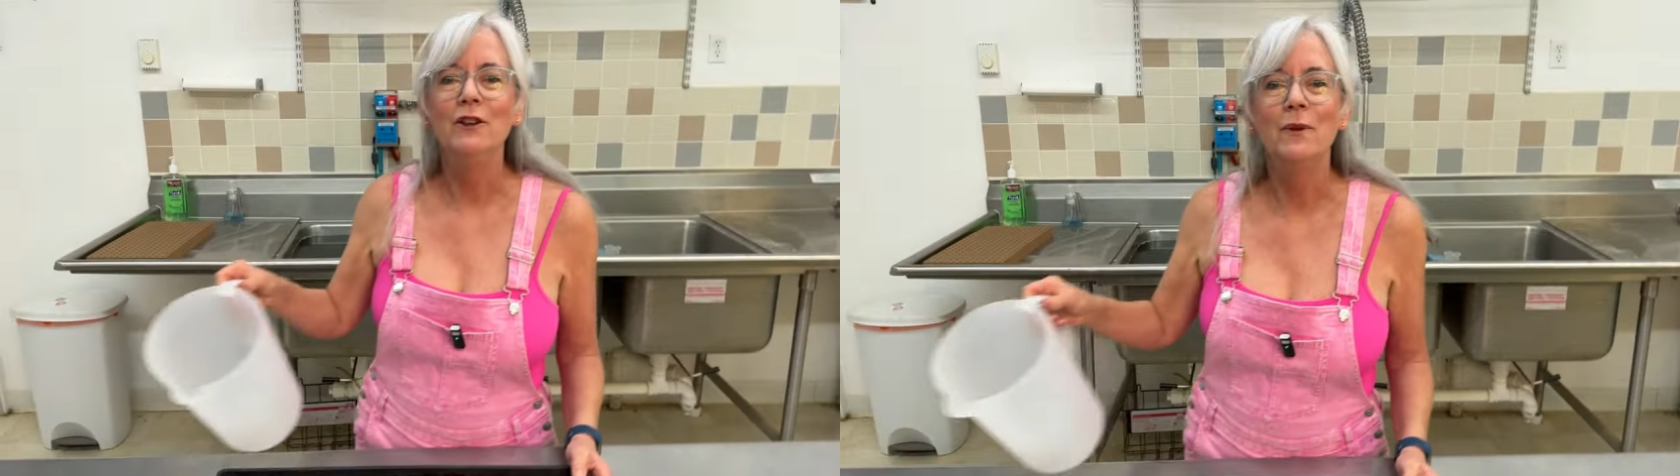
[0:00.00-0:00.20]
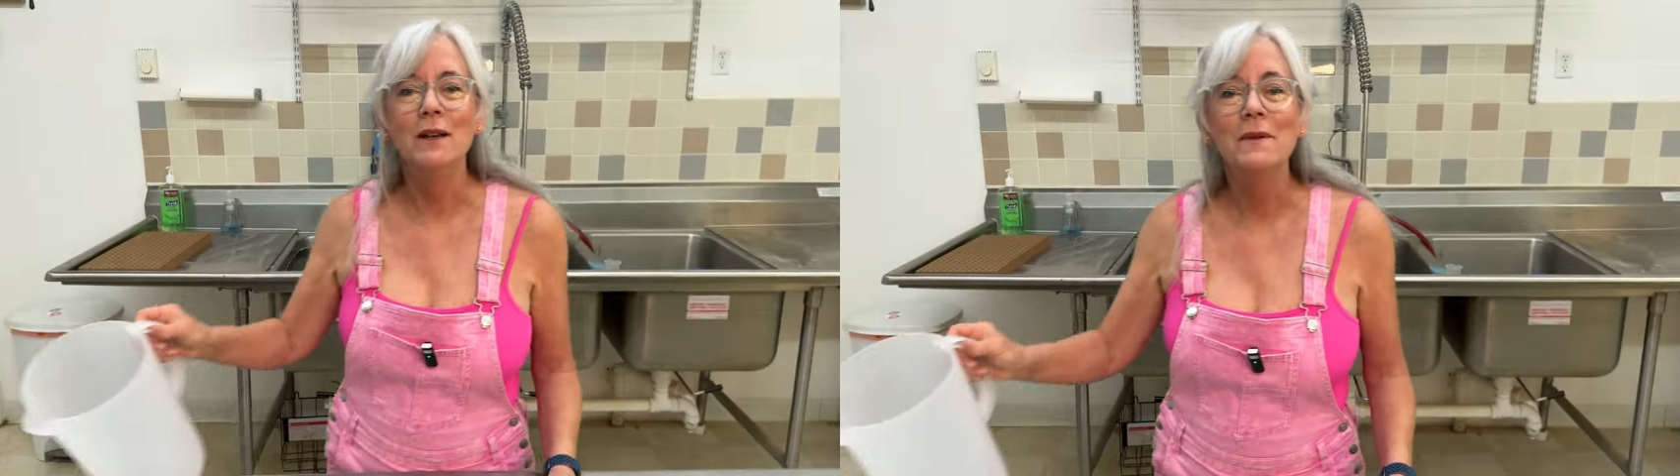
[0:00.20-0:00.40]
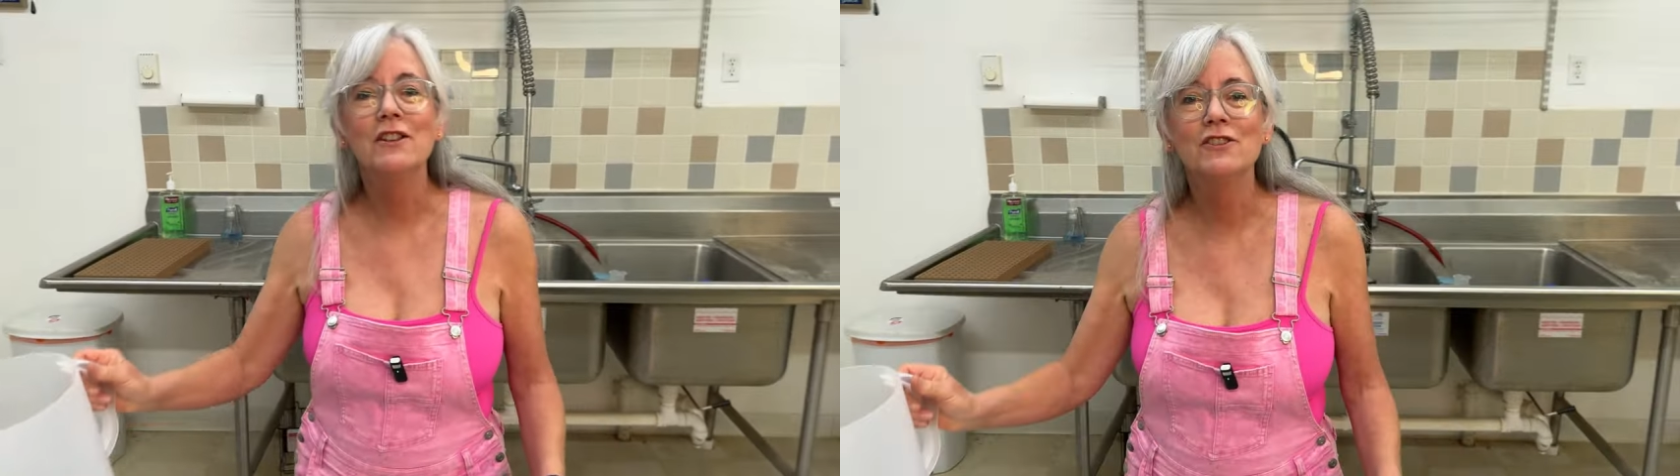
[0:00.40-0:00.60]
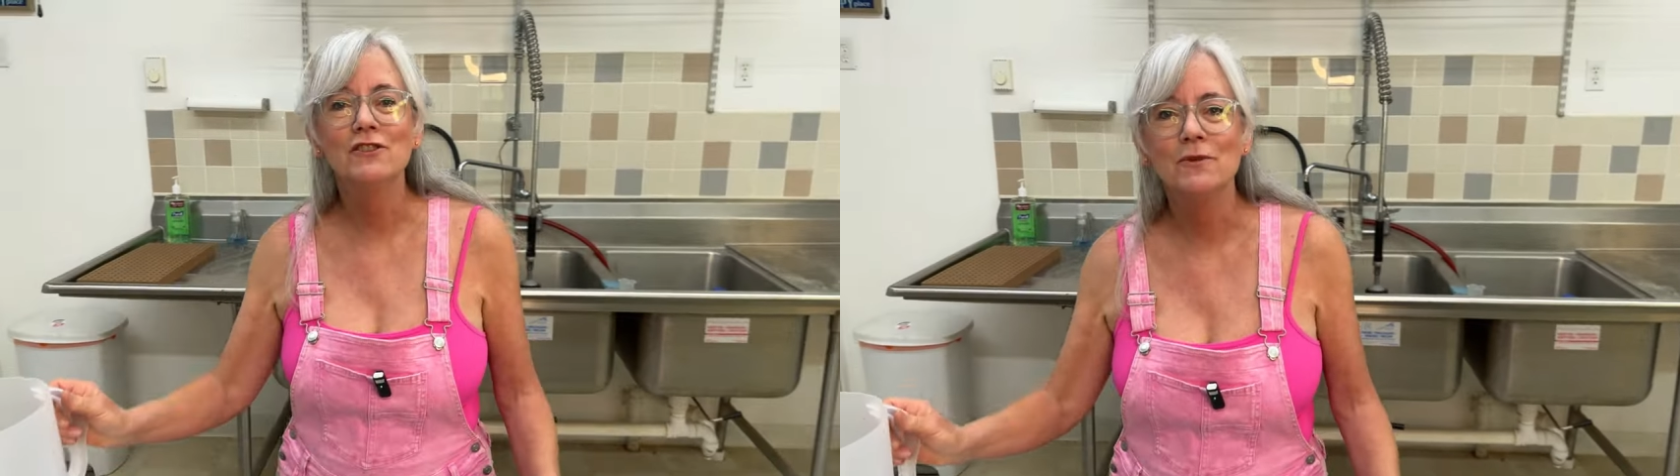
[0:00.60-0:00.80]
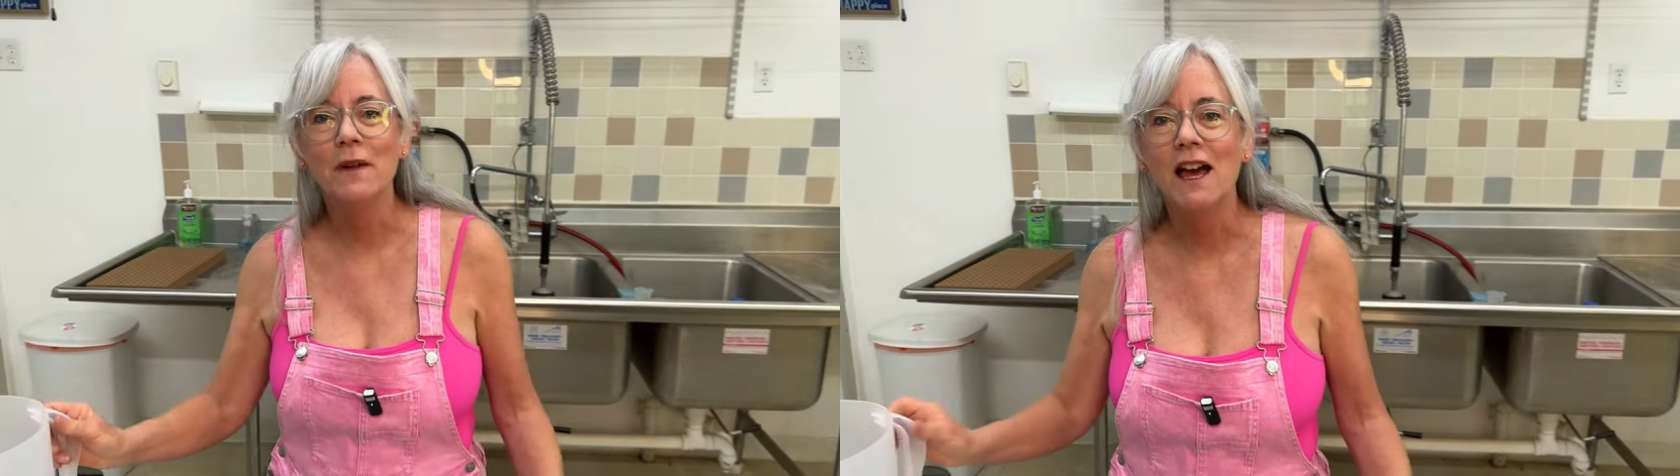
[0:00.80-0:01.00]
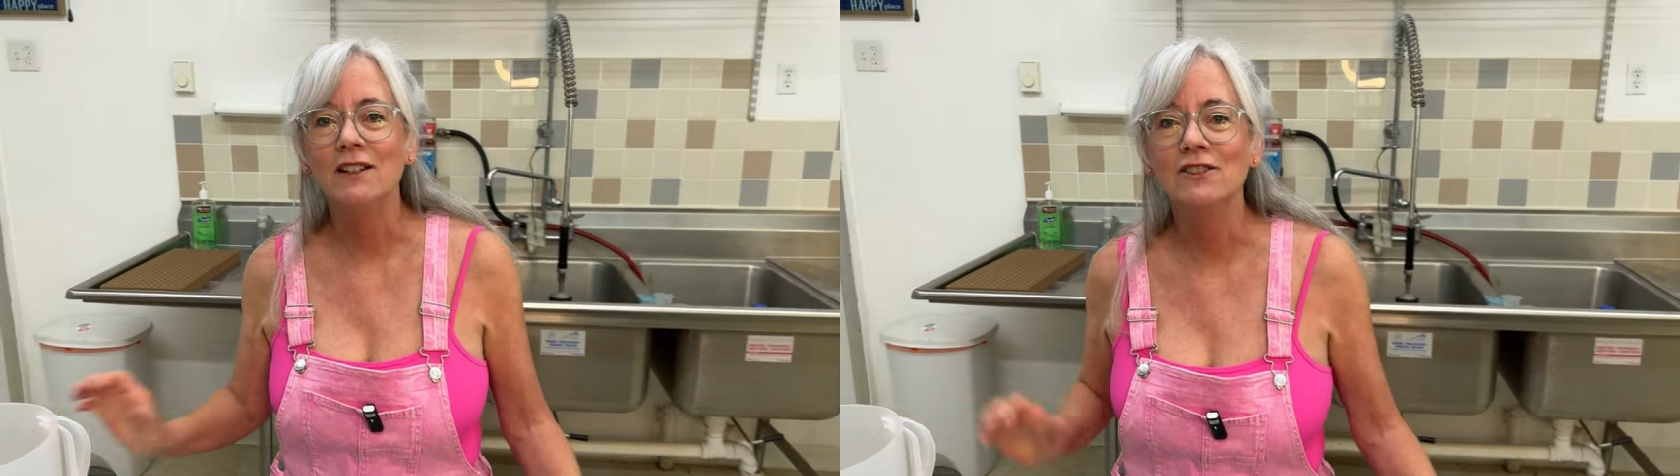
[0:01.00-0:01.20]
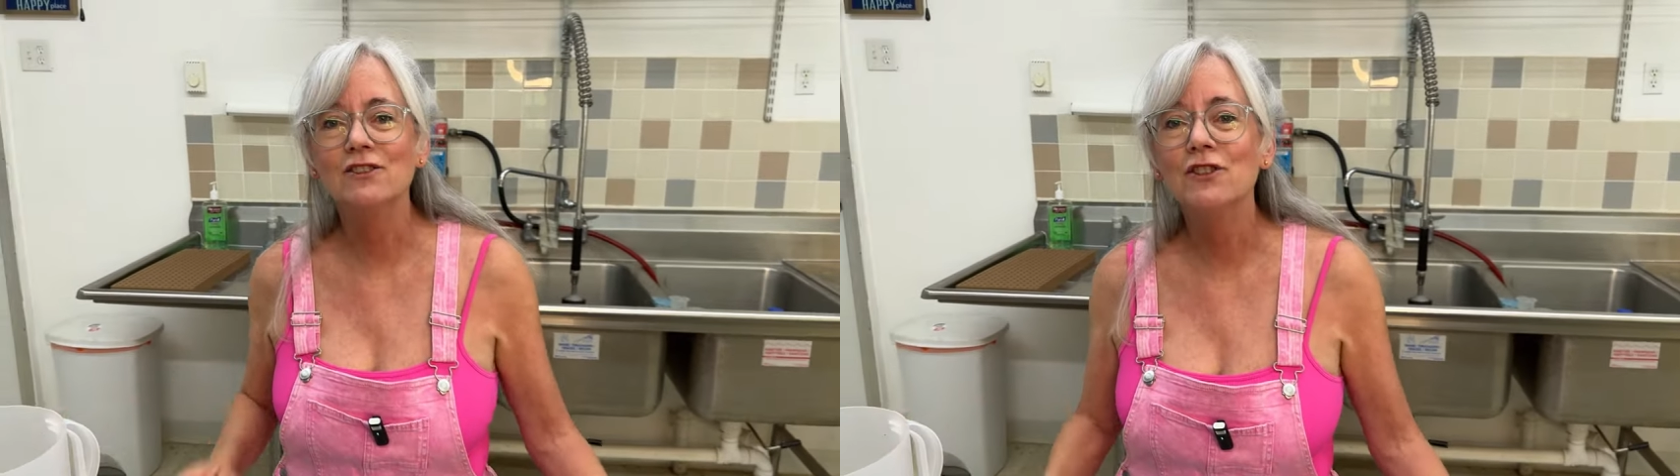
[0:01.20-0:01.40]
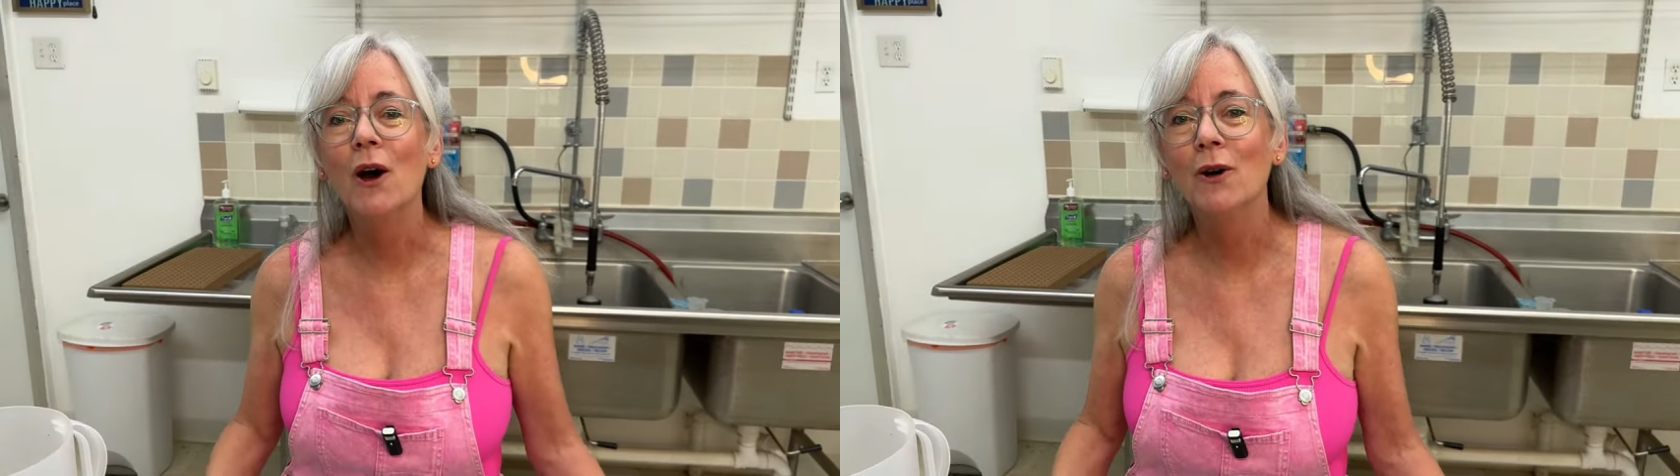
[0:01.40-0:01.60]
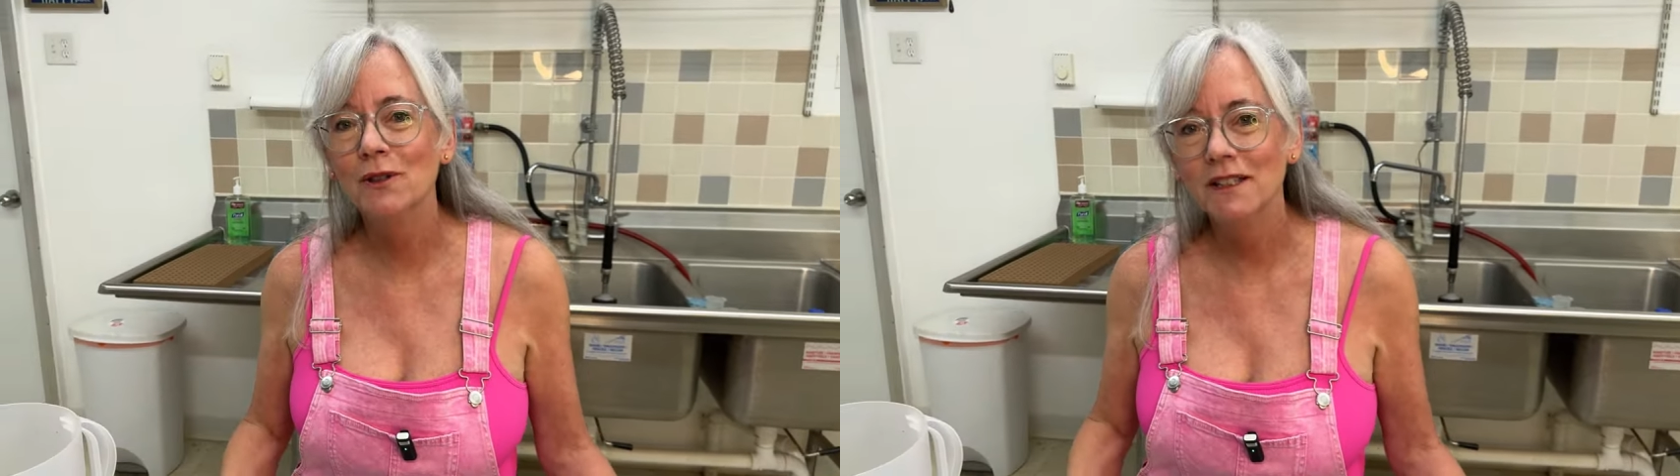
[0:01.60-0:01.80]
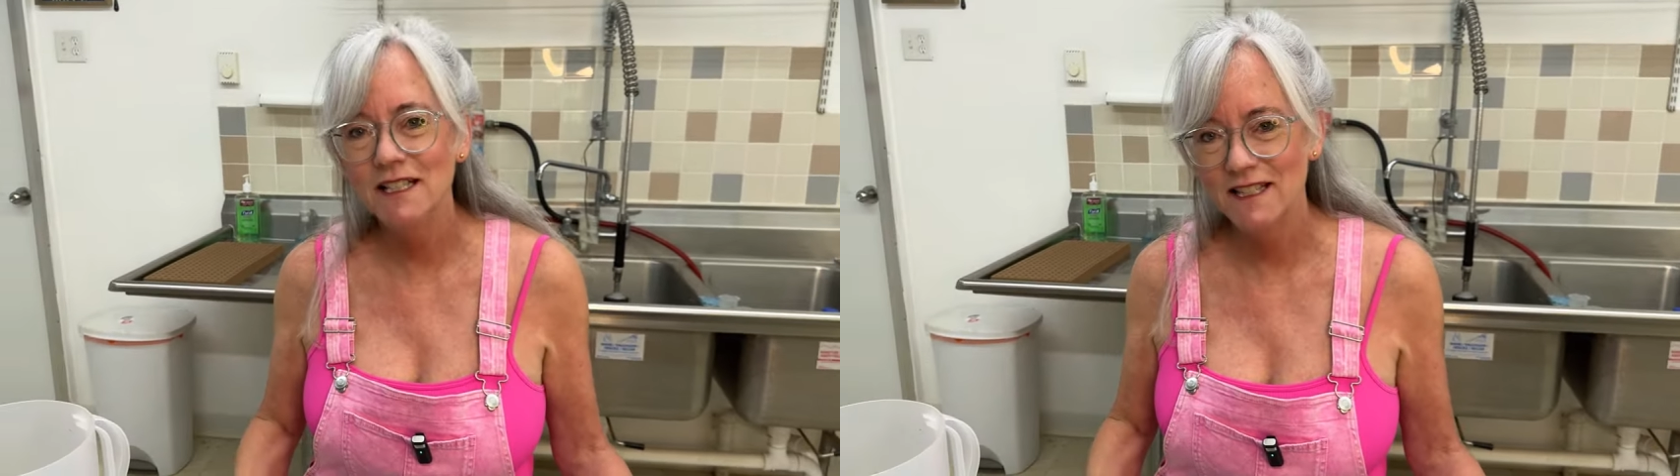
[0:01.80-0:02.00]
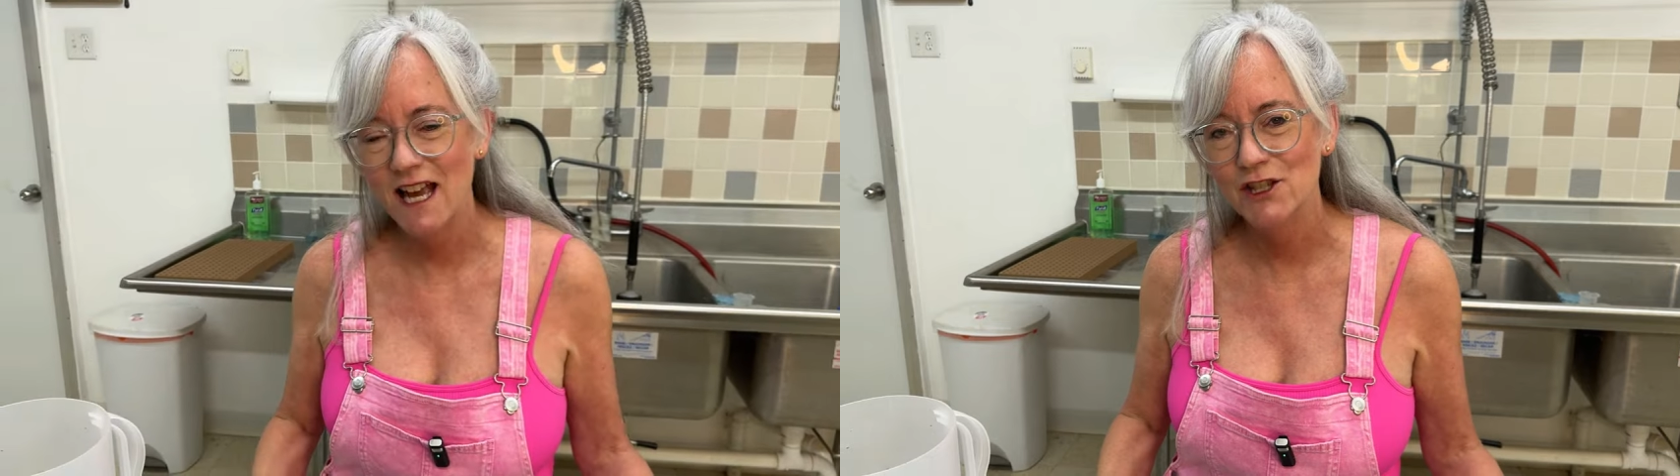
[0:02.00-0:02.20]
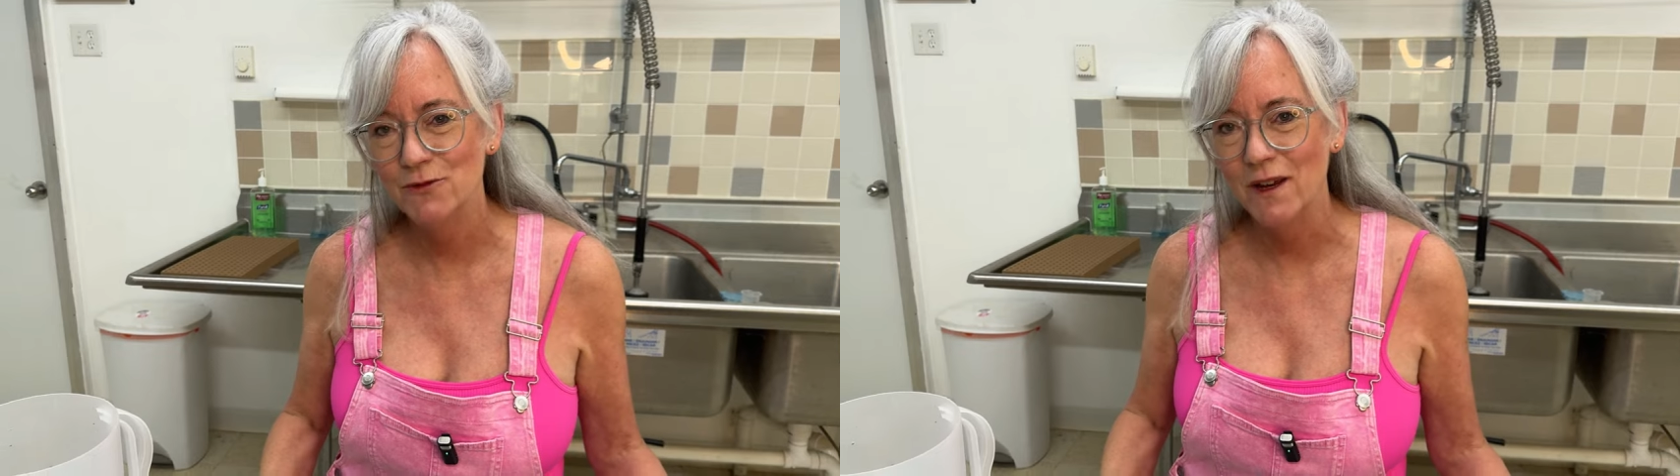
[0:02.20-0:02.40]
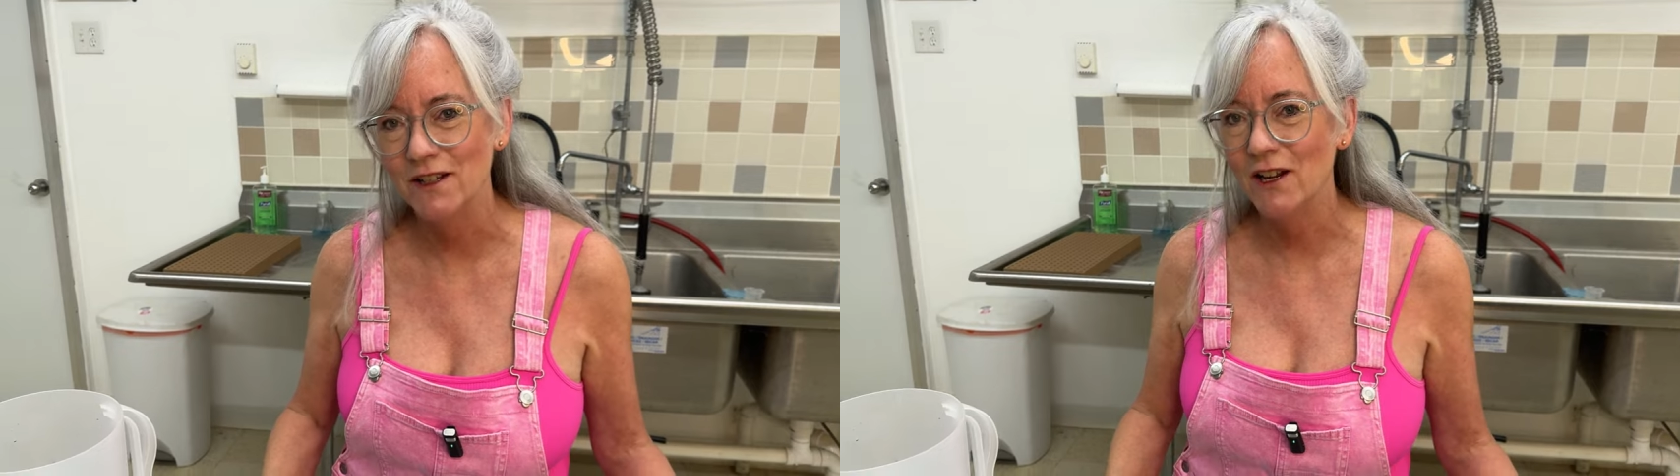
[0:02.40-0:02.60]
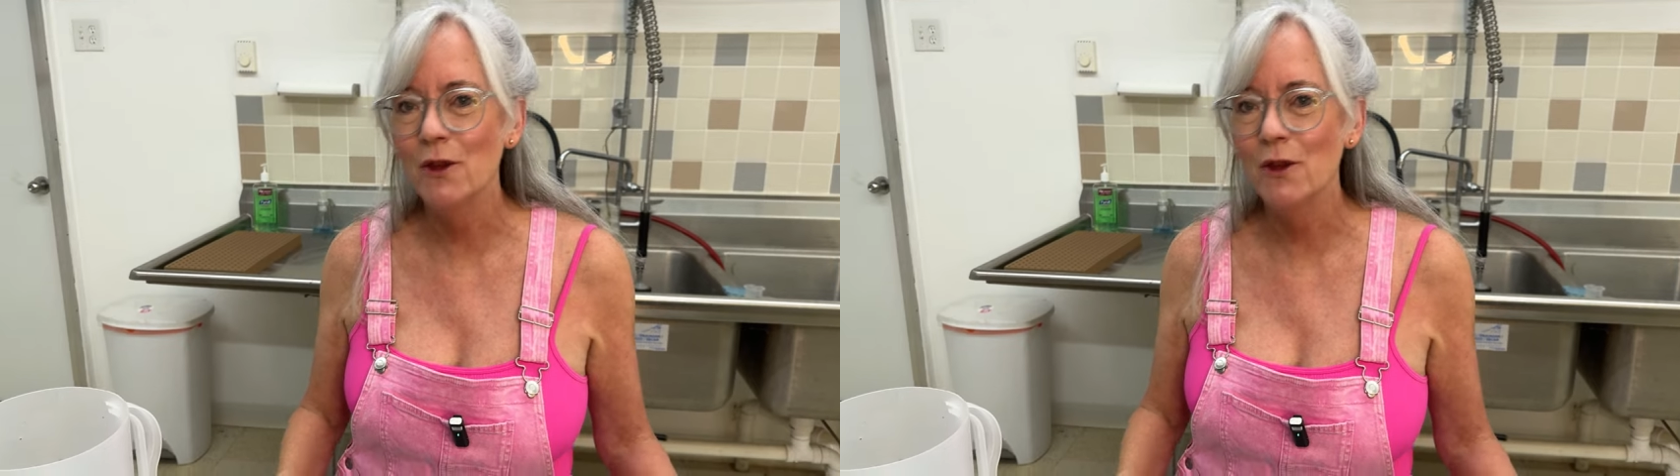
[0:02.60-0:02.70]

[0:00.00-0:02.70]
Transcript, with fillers: You want to make sure the pad is totally saturated,